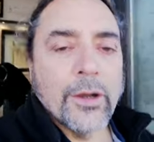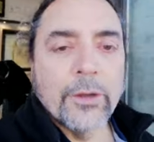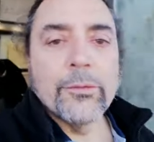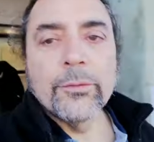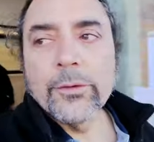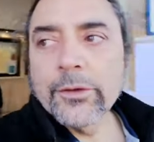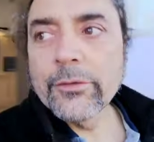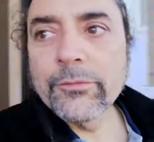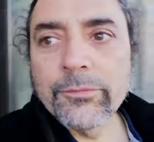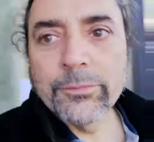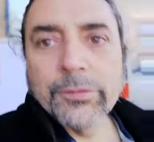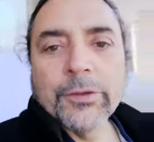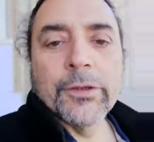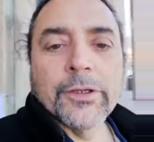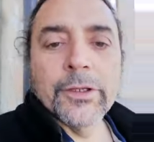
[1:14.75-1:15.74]
I would have
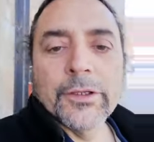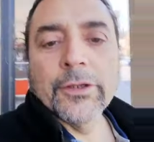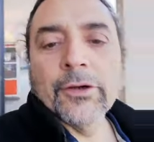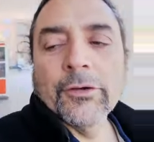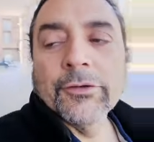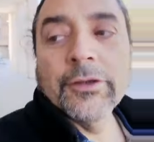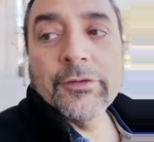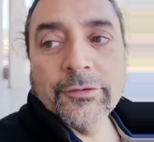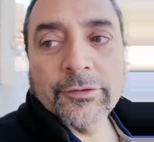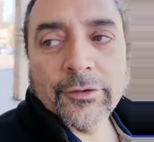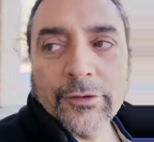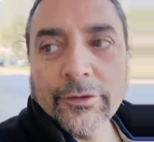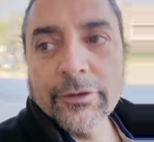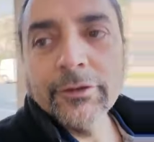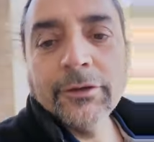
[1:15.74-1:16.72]
put it. Oh, these
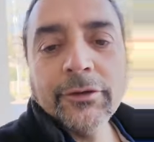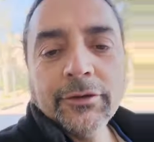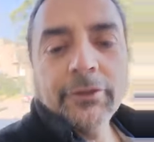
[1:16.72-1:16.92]
are